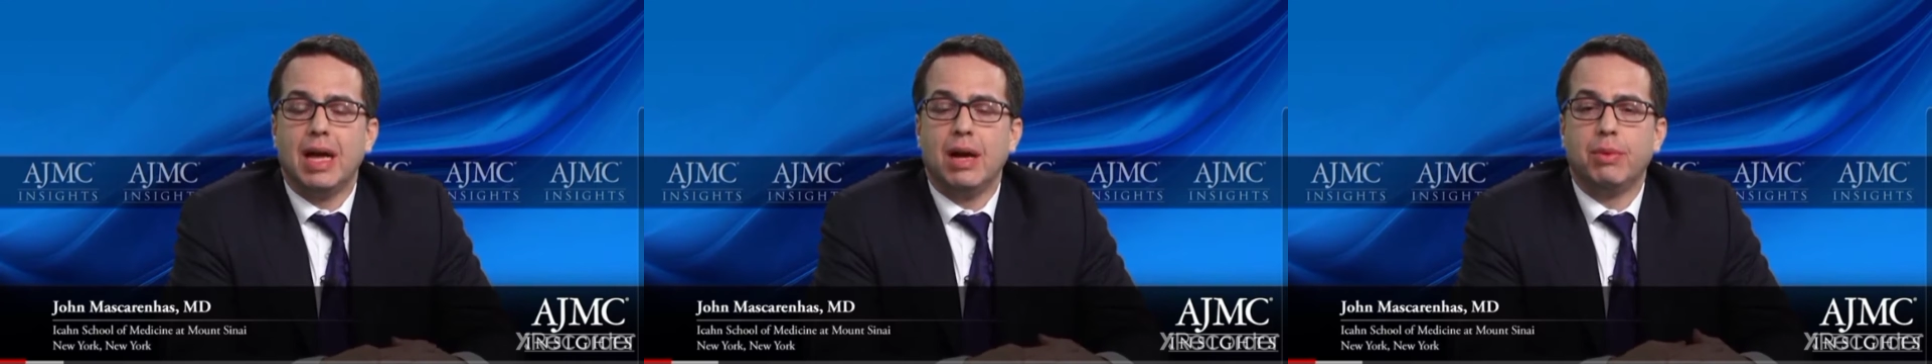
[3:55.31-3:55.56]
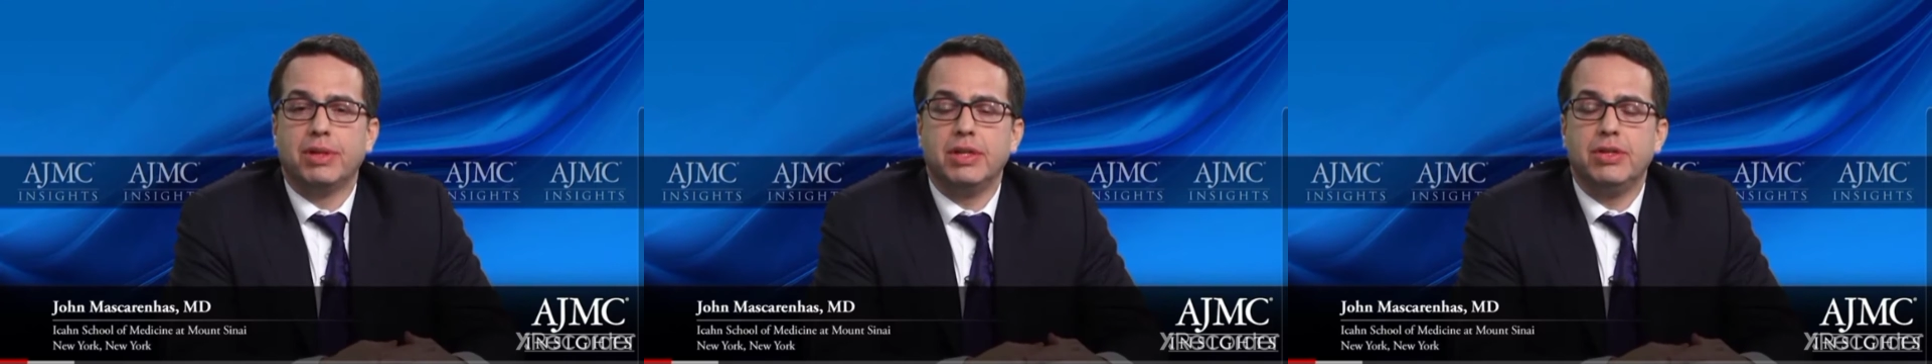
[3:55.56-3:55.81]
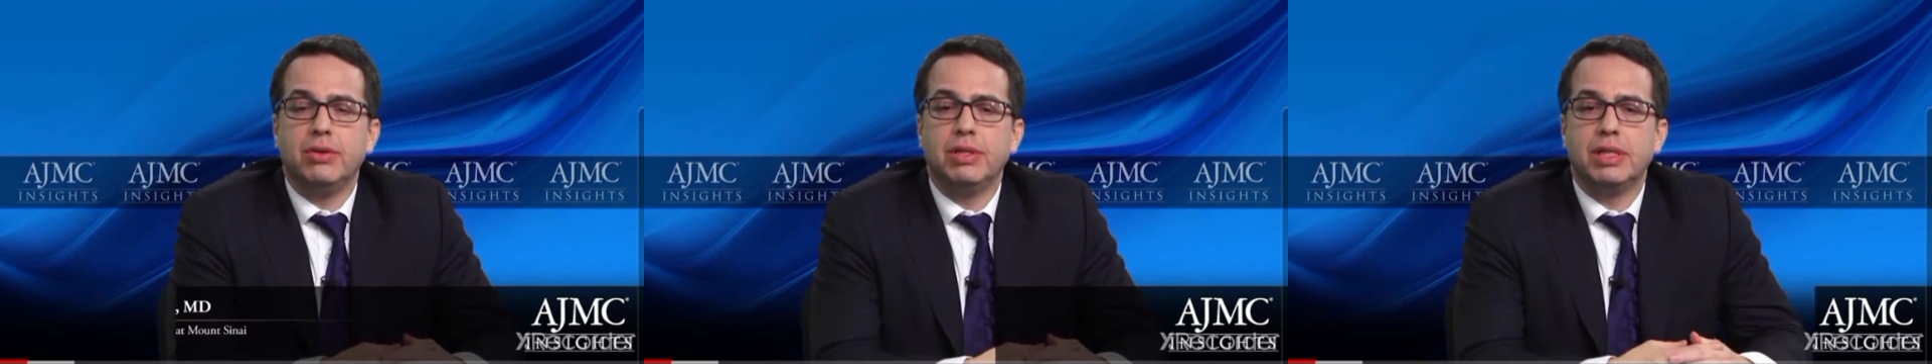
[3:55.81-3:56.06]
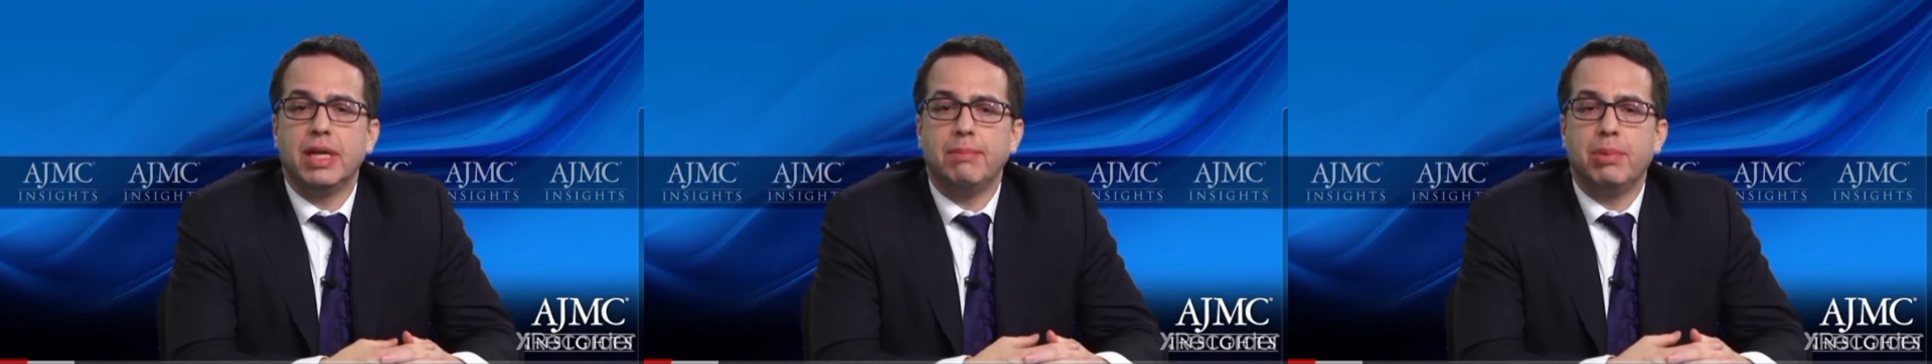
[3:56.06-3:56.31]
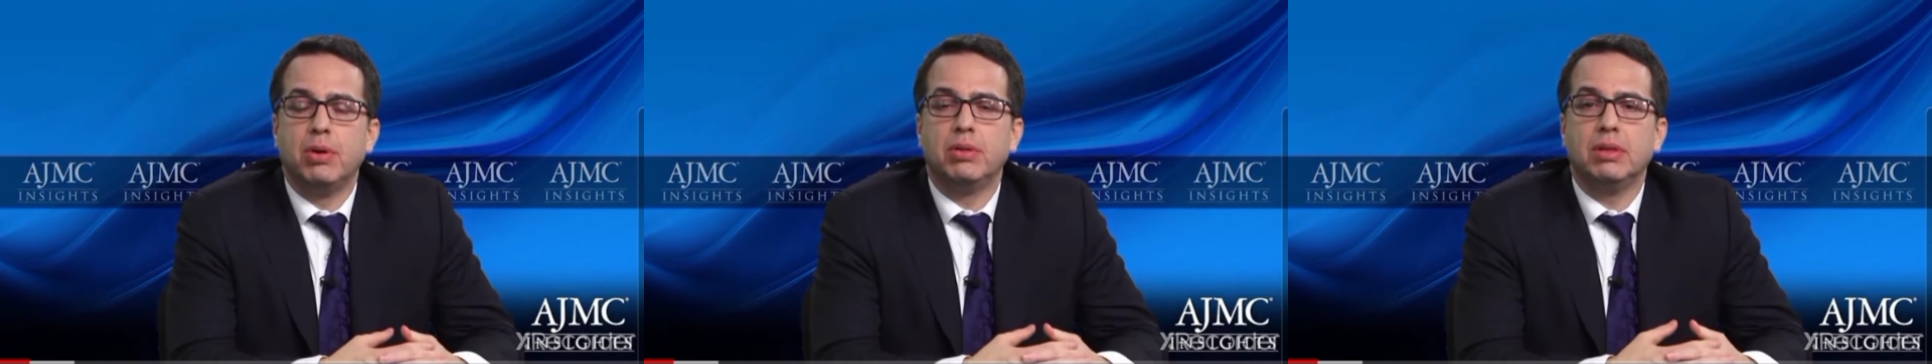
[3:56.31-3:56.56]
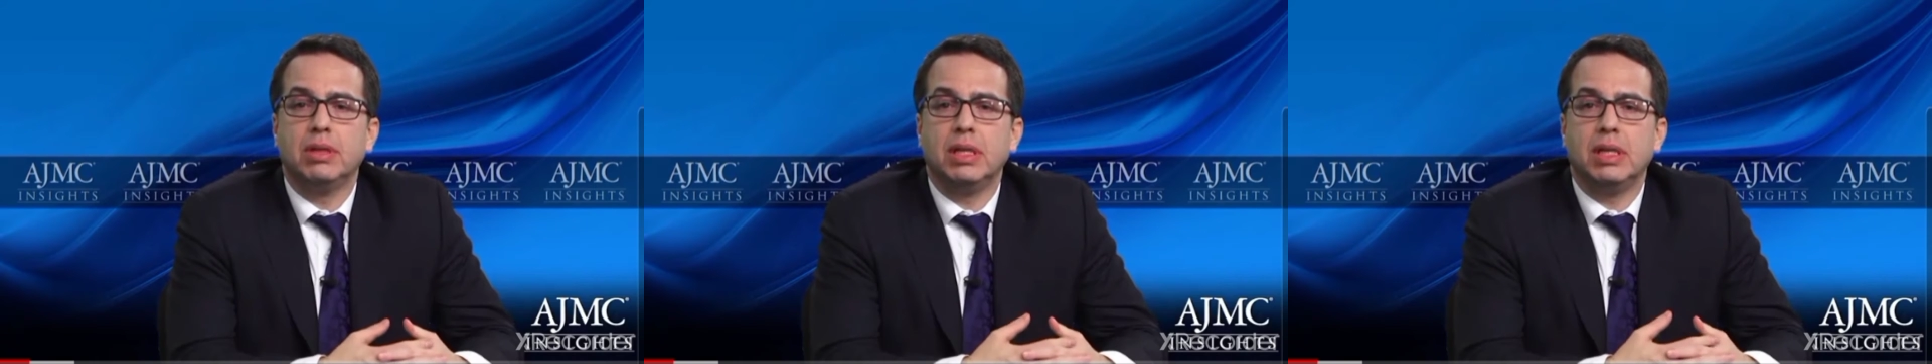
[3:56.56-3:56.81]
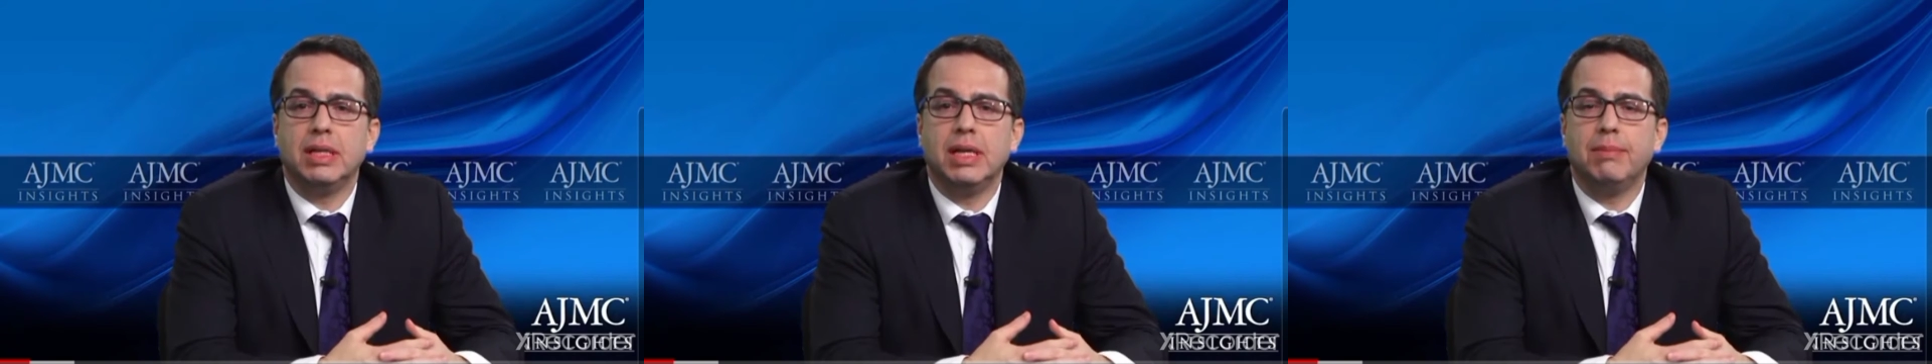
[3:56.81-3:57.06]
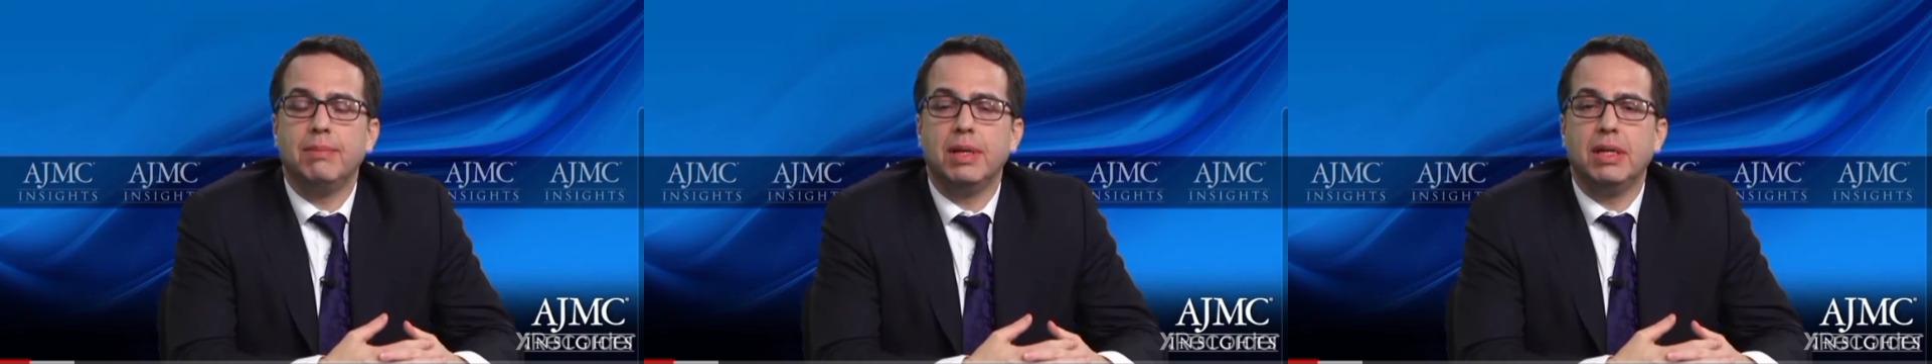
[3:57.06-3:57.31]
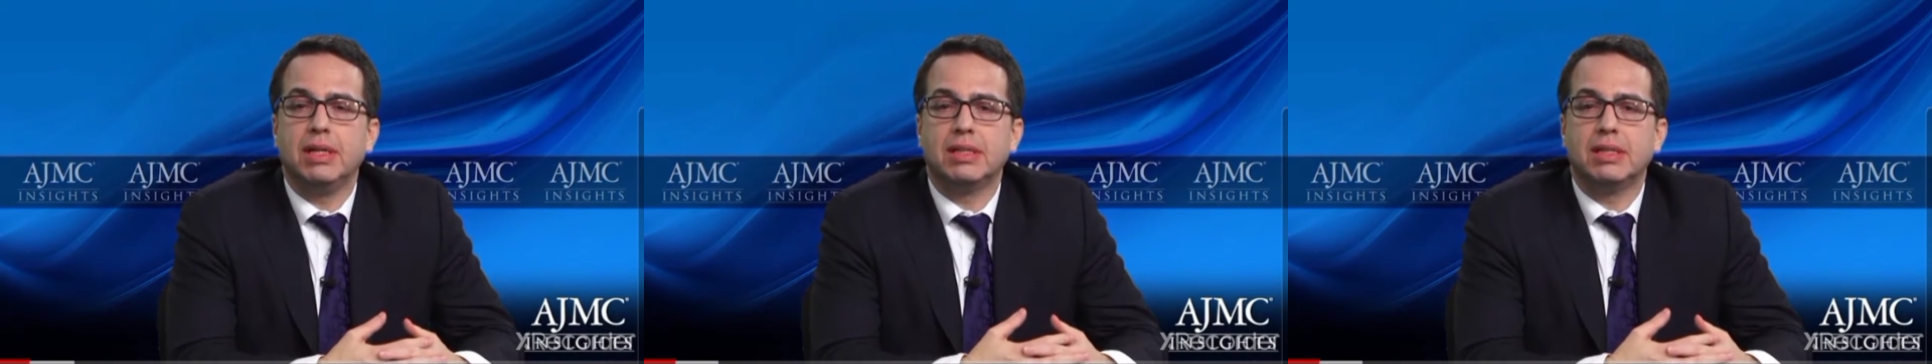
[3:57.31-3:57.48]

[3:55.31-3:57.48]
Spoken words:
And what they do is they potently inhibit